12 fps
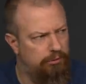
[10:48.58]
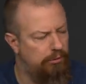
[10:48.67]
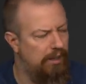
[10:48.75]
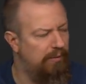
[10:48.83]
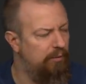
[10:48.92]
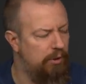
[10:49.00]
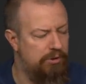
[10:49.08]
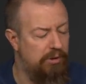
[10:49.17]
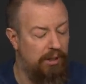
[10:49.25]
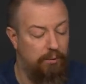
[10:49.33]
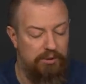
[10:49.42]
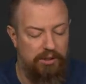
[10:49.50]
not focus
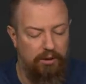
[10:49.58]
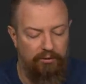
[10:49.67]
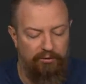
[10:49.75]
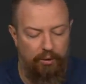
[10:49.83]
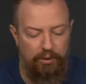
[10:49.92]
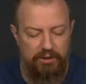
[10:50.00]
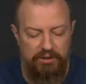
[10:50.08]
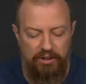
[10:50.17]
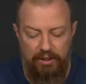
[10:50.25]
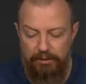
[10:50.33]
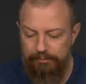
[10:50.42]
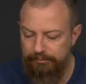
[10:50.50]
tracker, was it called? Focus.
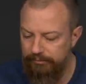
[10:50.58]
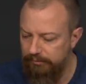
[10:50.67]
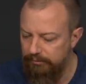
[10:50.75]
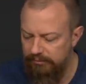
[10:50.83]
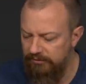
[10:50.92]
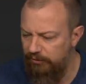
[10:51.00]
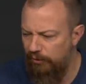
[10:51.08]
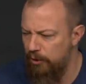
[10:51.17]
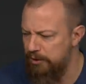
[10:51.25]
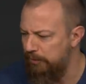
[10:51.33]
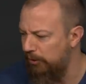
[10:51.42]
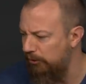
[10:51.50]
Um,
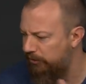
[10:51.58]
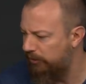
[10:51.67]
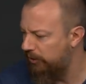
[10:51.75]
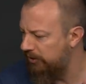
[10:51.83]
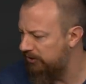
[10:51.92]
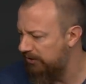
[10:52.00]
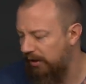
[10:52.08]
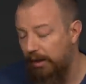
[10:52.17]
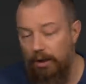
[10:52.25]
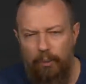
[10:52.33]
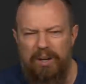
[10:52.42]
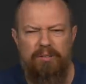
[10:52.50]
focus polls, focus,
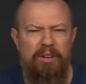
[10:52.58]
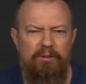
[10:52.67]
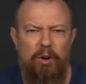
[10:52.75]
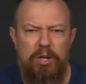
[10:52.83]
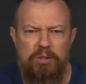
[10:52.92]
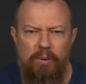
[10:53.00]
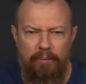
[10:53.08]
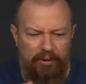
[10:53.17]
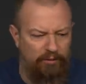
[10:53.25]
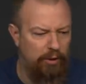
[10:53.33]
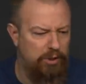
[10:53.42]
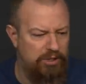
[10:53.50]
whatever, the focus one where it
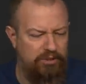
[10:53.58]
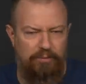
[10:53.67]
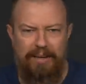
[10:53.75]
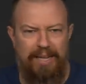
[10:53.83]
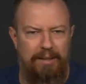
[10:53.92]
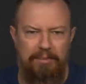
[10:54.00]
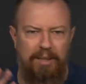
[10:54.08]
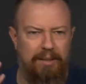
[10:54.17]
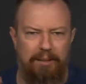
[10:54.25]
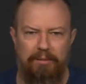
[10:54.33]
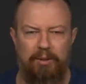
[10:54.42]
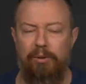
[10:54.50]
focuses from A to B,
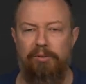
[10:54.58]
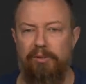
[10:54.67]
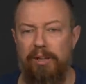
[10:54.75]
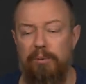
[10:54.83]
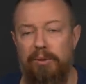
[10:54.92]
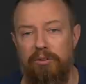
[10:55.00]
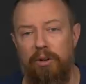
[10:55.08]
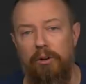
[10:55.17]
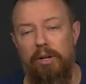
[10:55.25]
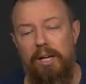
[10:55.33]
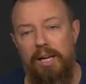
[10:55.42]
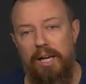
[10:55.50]
I'm totally forgetting what it was called,
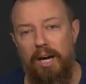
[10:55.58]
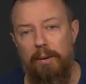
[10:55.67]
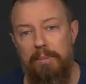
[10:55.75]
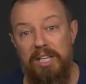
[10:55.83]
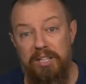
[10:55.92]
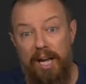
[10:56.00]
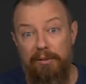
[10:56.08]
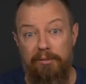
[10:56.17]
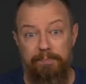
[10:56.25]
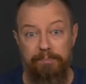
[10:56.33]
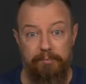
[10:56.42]
um, is live.